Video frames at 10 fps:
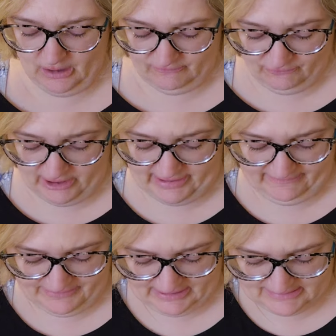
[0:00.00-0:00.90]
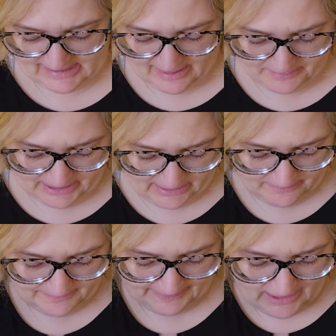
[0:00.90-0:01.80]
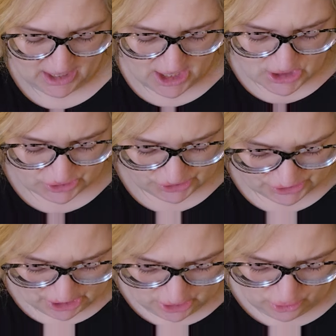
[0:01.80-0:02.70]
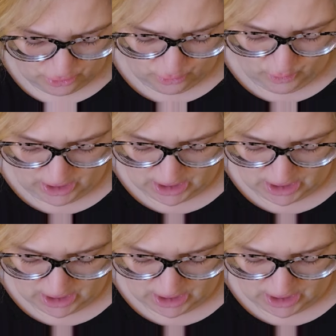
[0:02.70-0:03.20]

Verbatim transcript: a variety of things happening. So